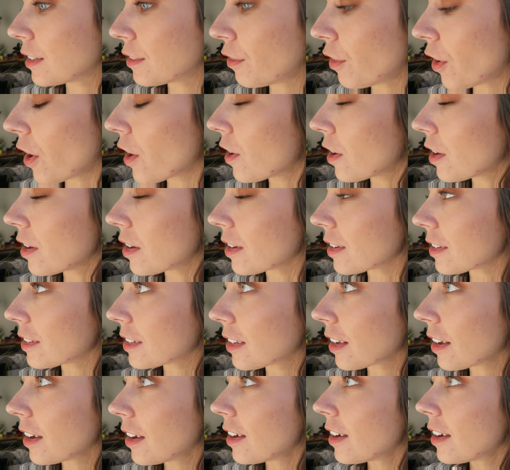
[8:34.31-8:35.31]
going for one of
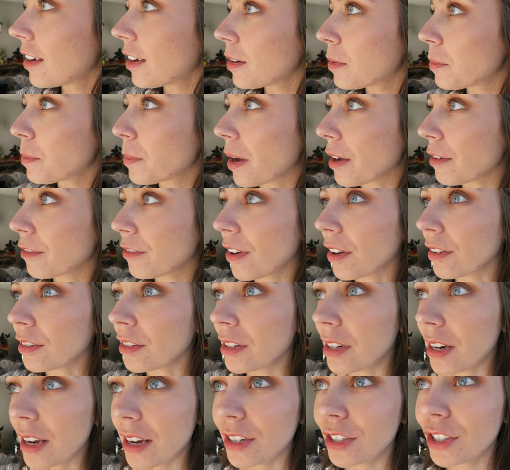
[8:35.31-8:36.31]
these, you buy a shade
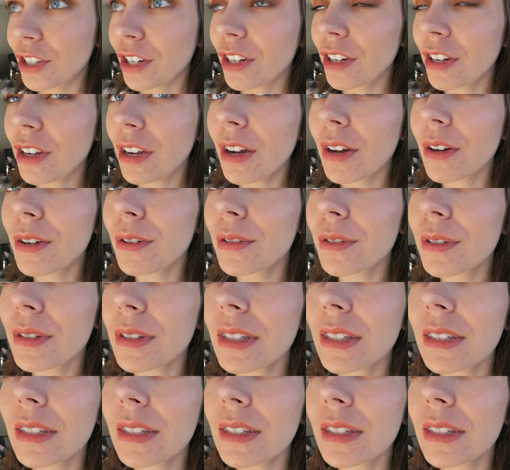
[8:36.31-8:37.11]
lighter than you think you're going to